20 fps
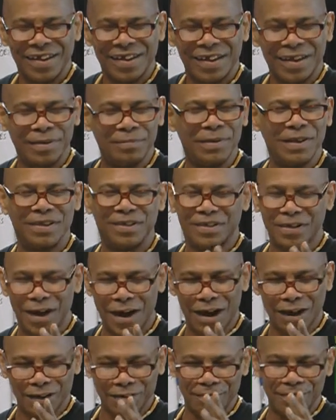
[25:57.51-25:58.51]
He be
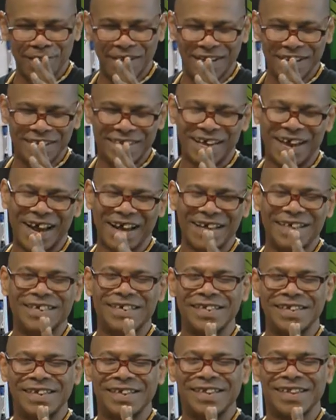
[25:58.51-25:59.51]
dogging me in Tai
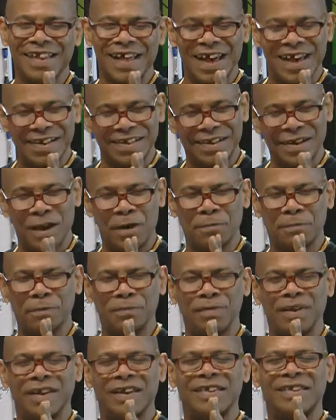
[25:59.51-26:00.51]
Chi class,
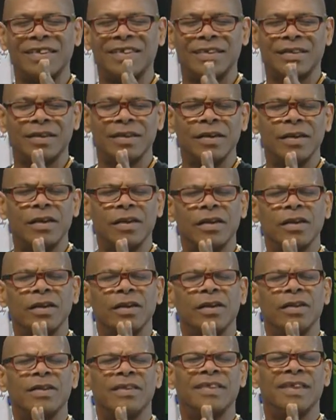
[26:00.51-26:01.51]
helping me to
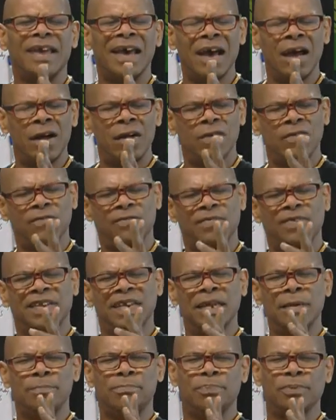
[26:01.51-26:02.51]
delve
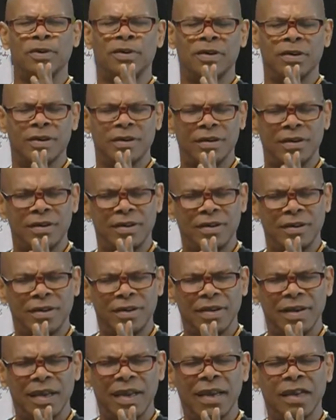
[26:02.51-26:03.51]
deeper
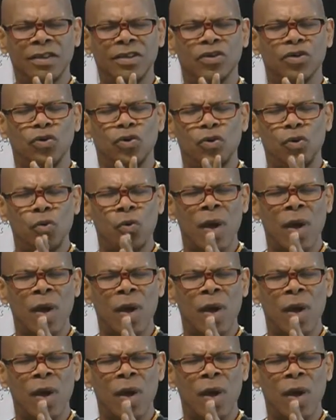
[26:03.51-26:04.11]
into who